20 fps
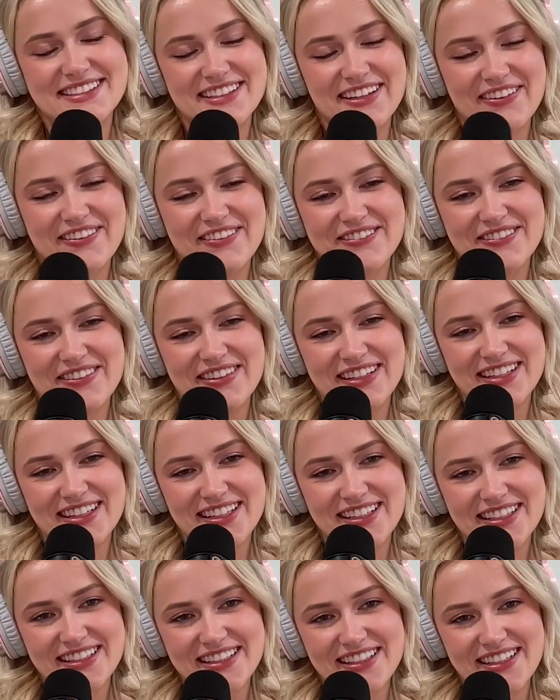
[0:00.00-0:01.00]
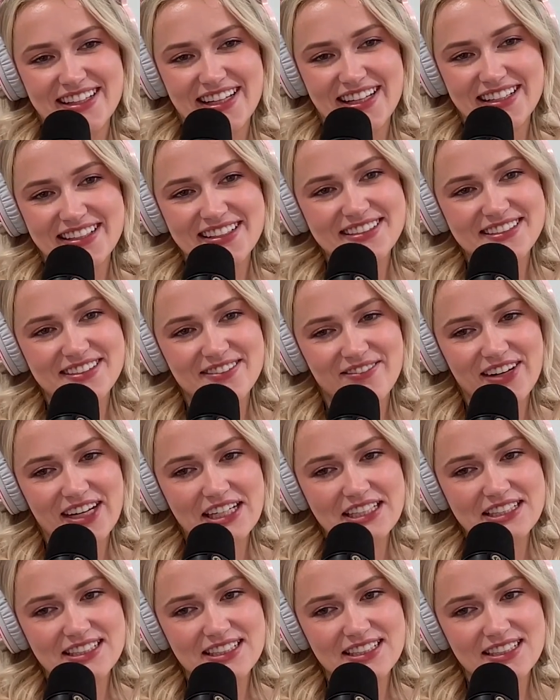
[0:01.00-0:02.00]
so funny. That is
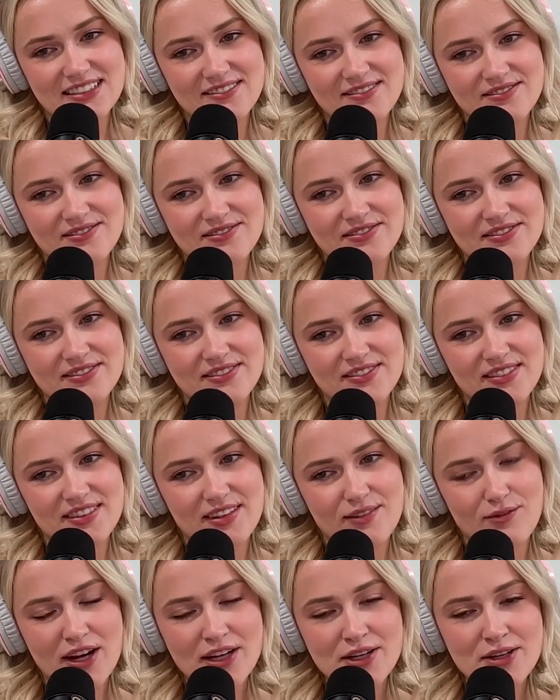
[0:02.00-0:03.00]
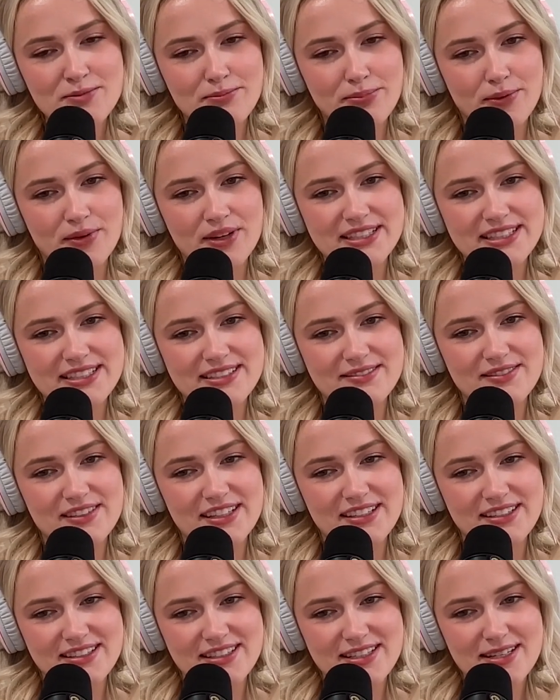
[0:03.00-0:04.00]
embarrassing. Why do boys,
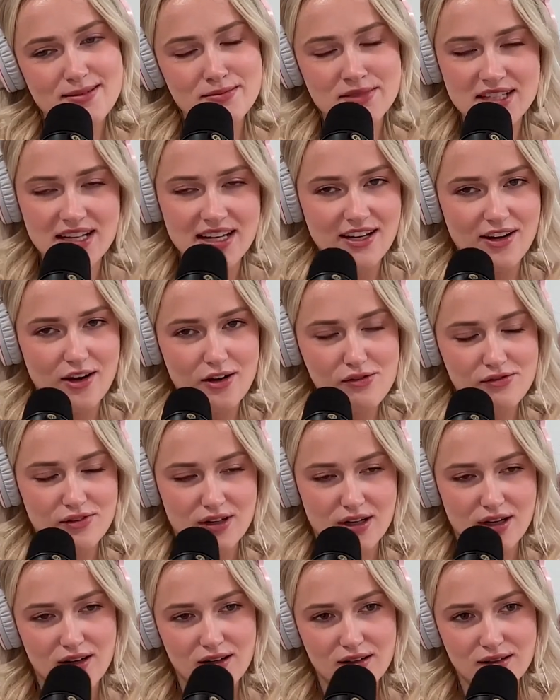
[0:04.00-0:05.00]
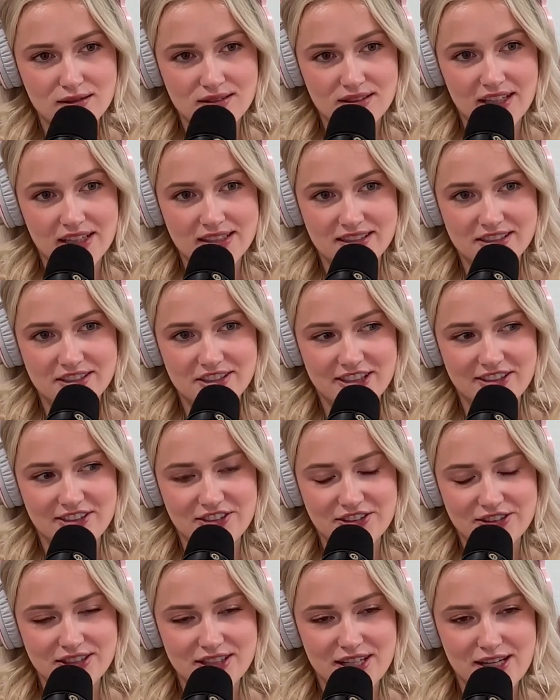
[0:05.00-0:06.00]
it seems like overall, as a
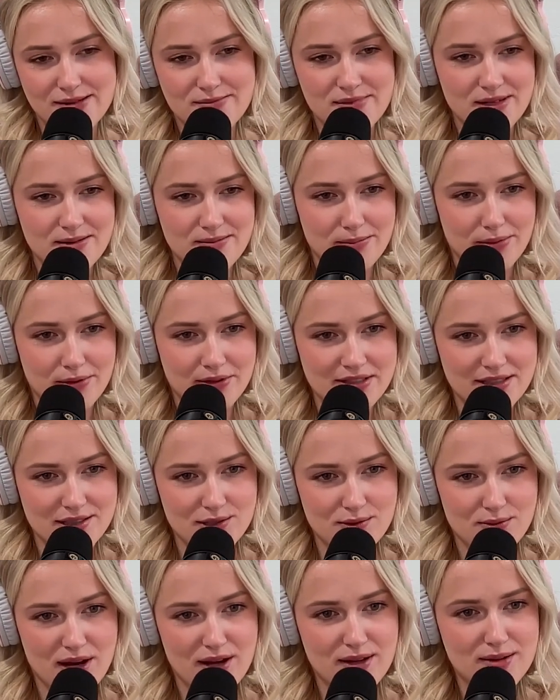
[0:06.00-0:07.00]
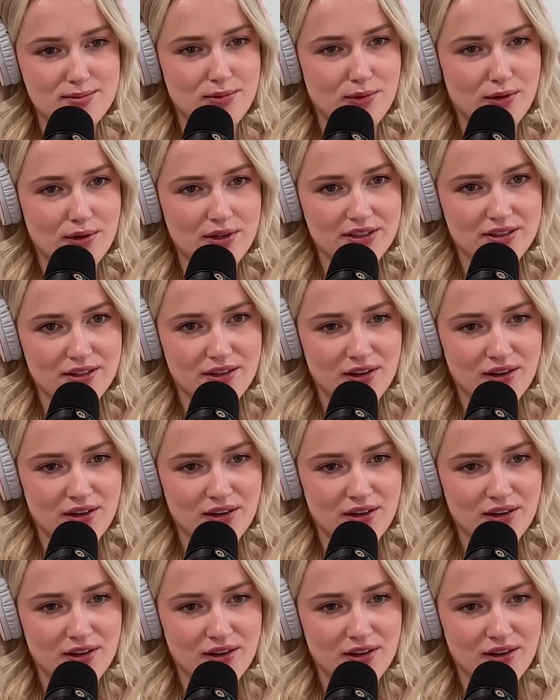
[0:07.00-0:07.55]
general statement, boys sweat more than